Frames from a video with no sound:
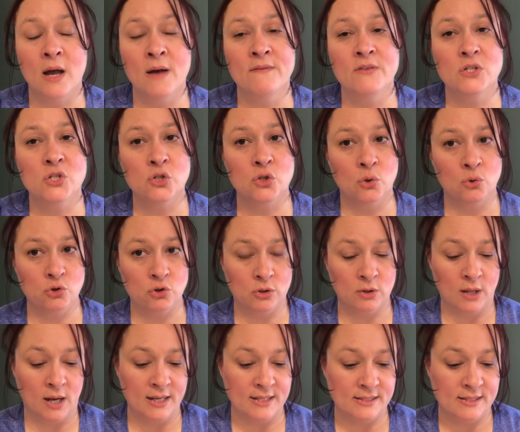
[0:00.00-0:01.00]
of
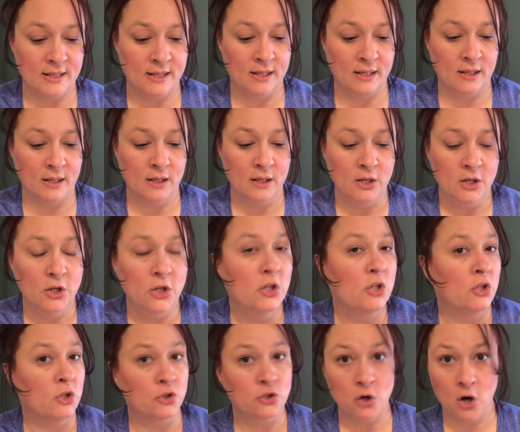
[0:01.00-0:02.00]
socializing
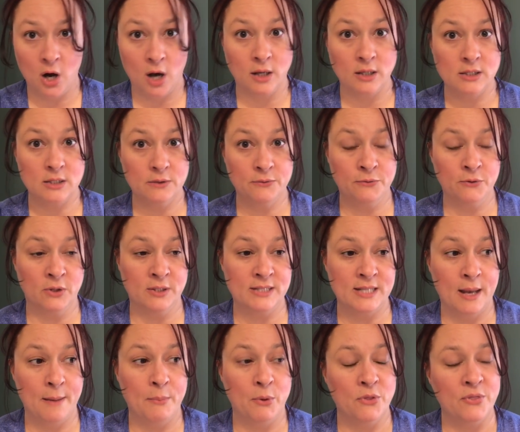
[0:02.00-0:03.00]
your dogs, for
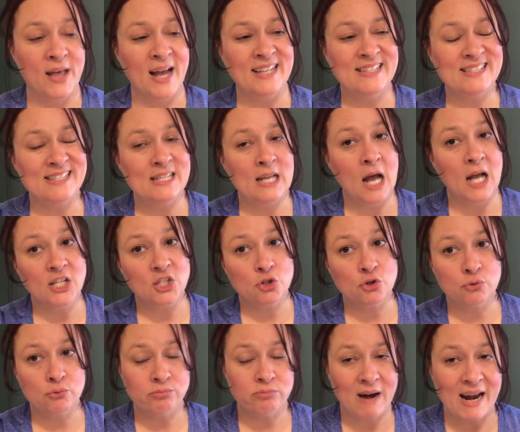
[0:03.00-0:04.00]
example. That's not
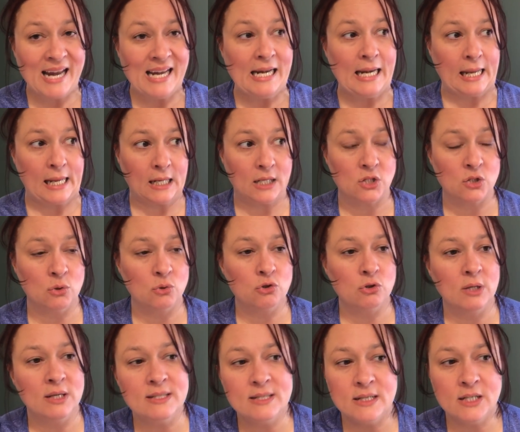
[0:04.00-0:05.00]
training.
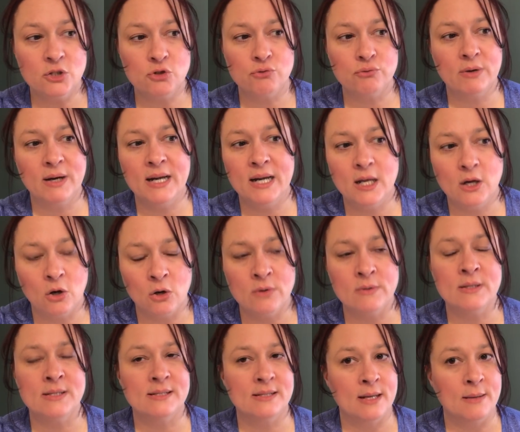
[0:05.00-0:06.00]
Socializing and training
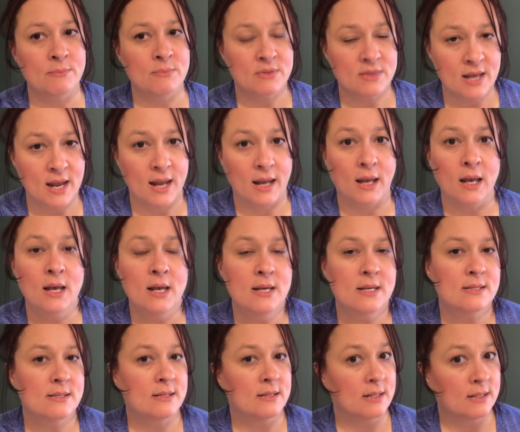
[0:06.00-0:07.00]
aren't the same thing.
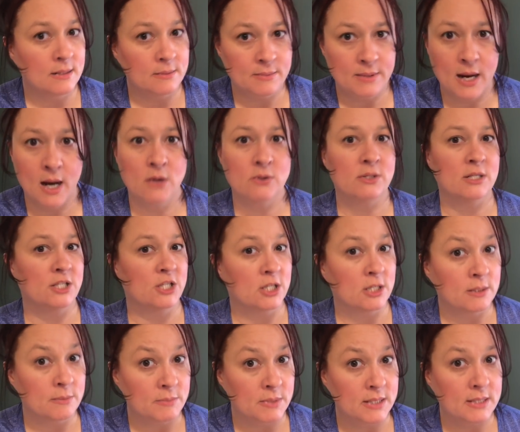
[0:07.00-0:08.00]
Sitting them down,
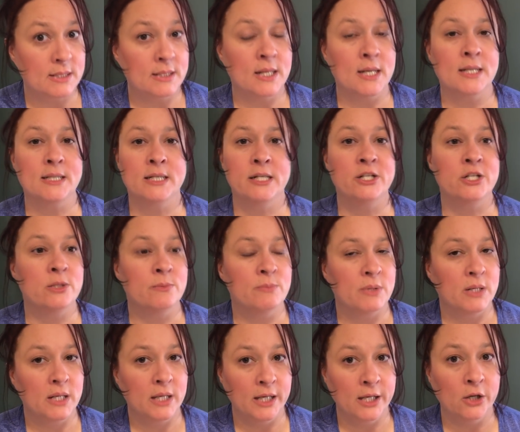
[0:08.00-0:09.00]
teaching them to sit, teaching
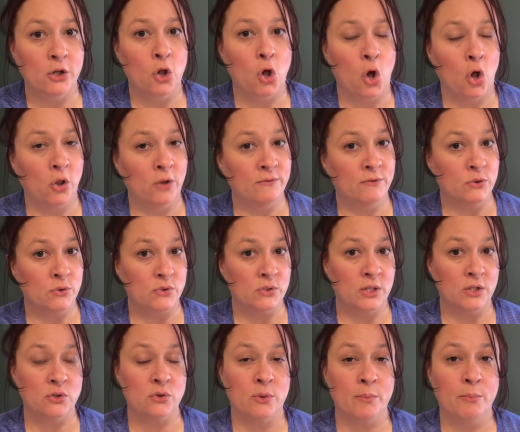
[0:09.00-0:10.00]
them to heel, all of those
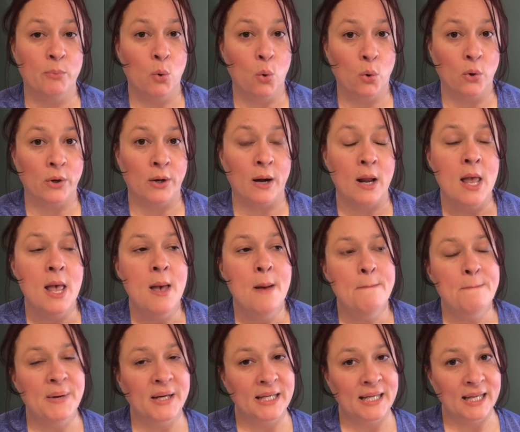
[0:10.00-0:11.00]
things are important.
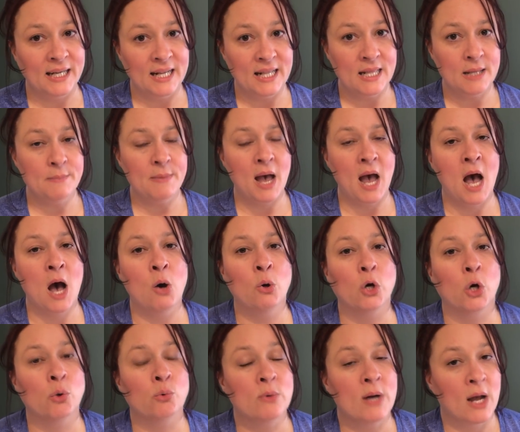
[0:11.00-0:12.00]
But getting them
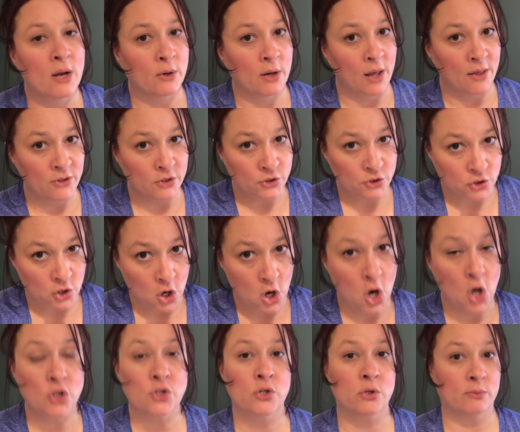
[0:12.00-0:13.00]
out around other
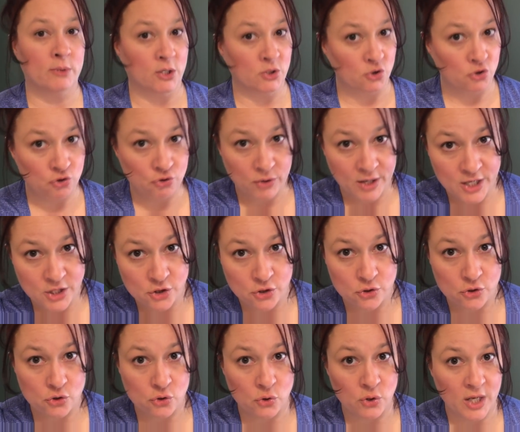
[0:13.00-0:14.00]
dogs and around
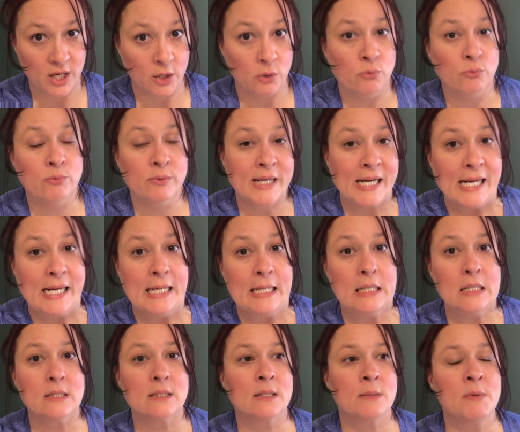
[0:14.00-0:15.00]
strangers so they can
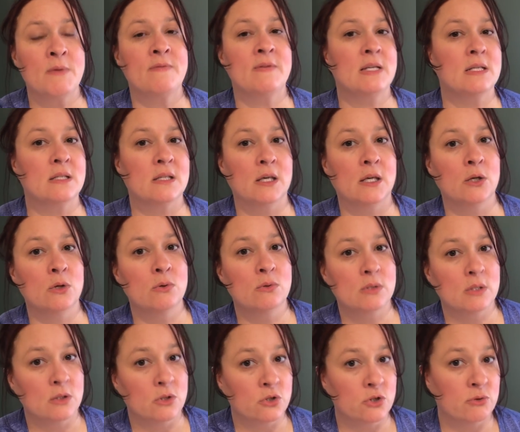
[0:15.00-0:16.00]
read some of these
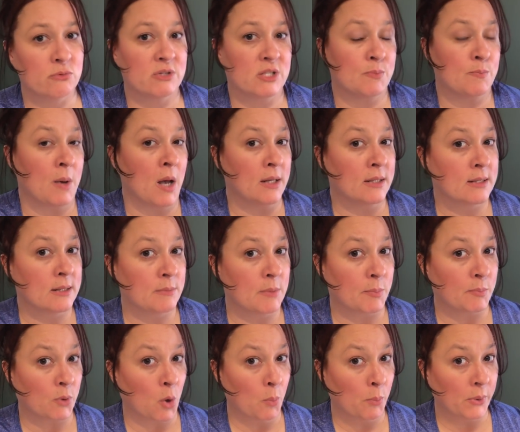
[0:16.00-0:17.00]
cues and learn to respond to them
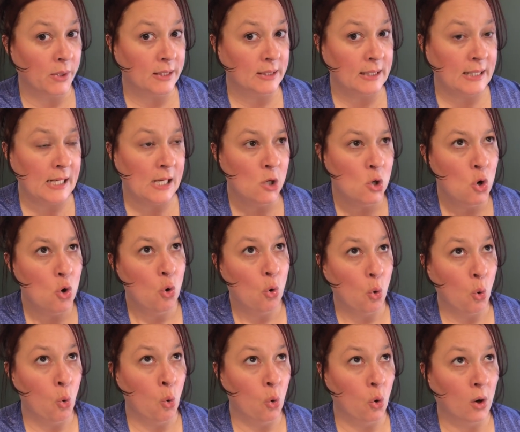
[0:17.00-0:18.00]
appropriately
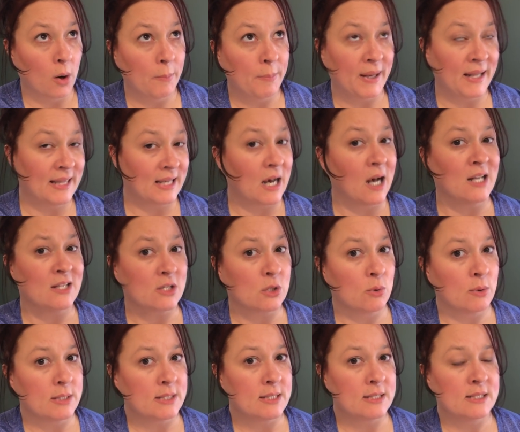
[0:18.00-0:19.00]
or pay the
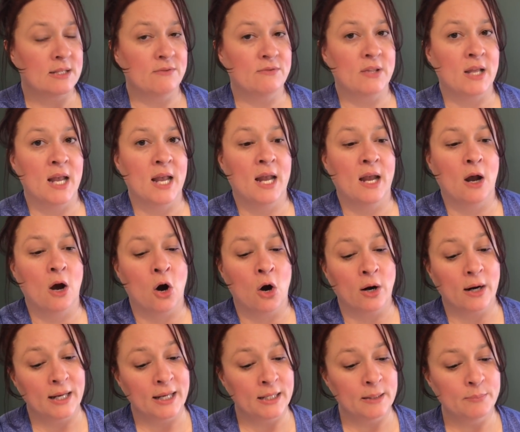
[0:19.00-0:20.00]
consequences if they
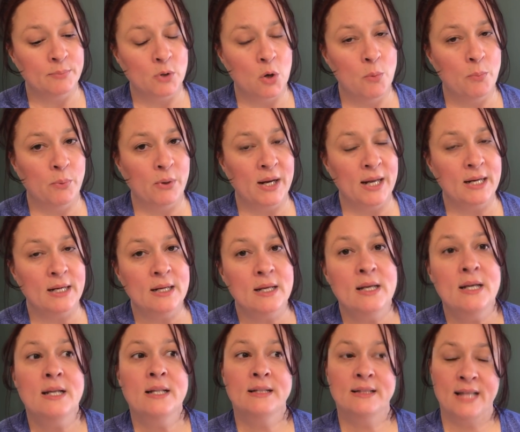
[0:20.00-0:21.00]
are inappropriate,
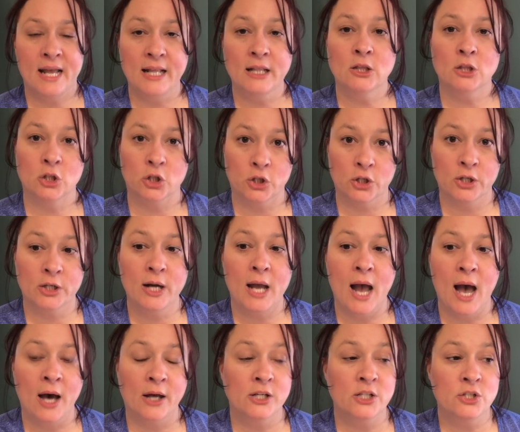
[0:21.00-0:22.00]
they learn
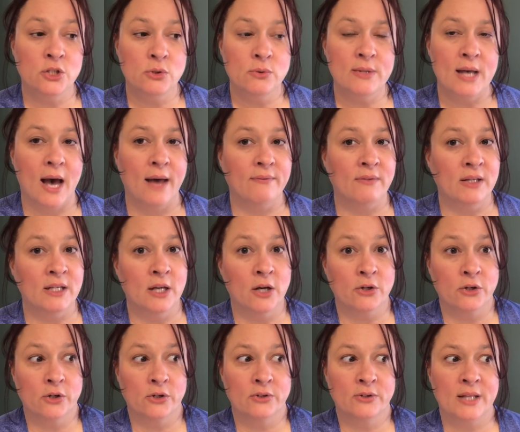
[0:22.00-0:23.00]
how to do that. The
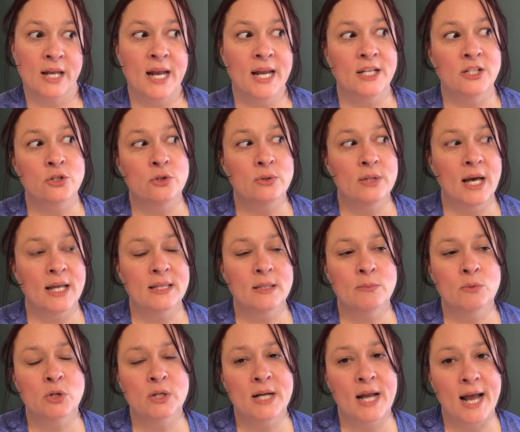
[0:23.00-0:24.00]
younger they do that,
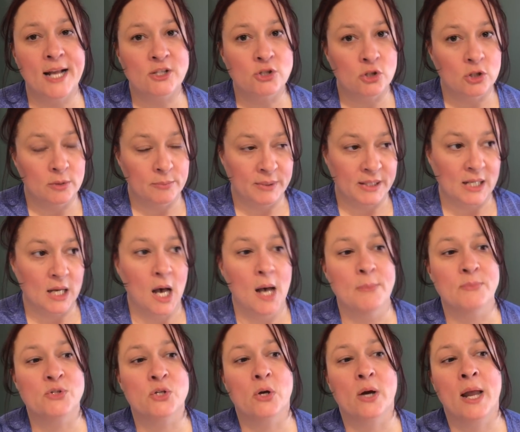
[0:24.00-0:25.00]
the more natural it
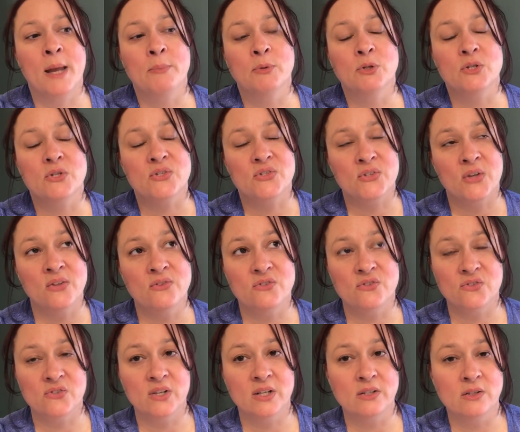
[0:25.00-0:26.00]
becomes. They're able to send
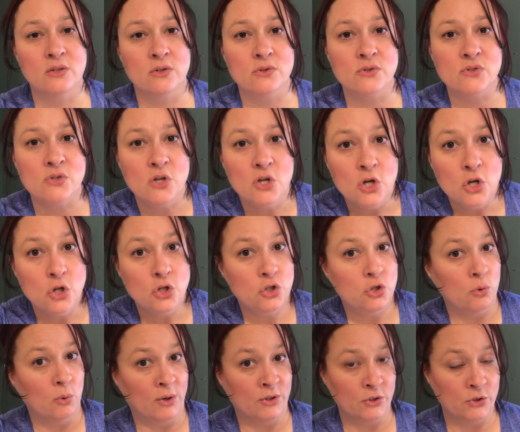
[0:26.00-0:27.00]
signals
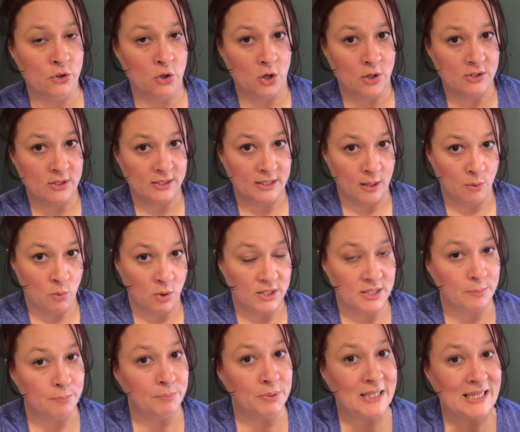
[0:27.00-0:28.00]
to other dogs that they want
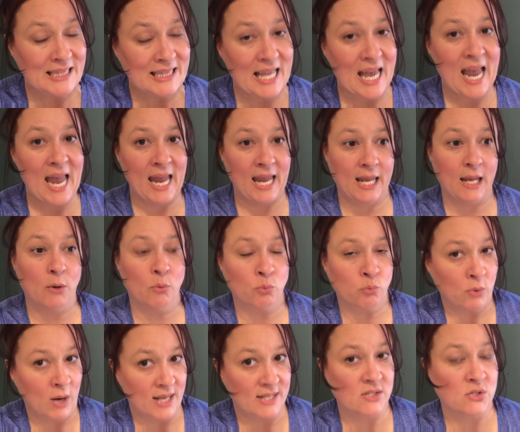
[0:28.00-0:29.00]
to play
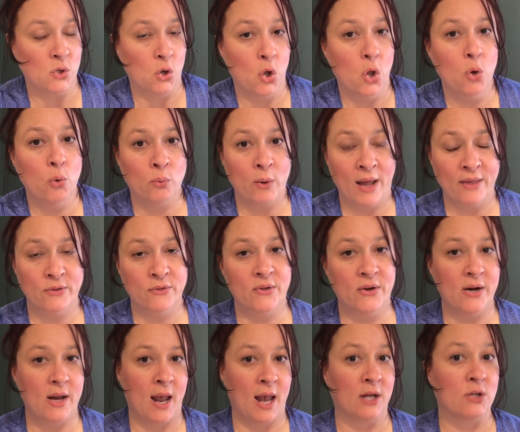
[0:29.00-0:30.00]
wrestle rather
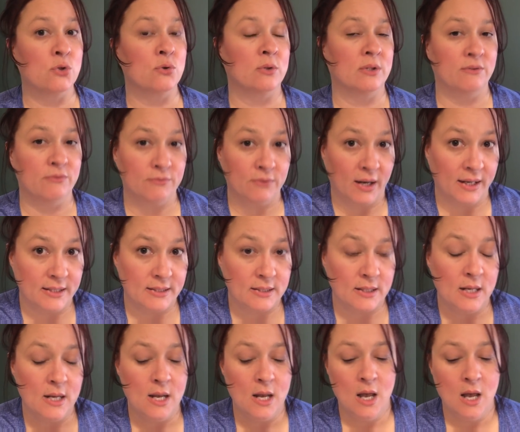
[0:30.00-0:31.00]
than actually fight.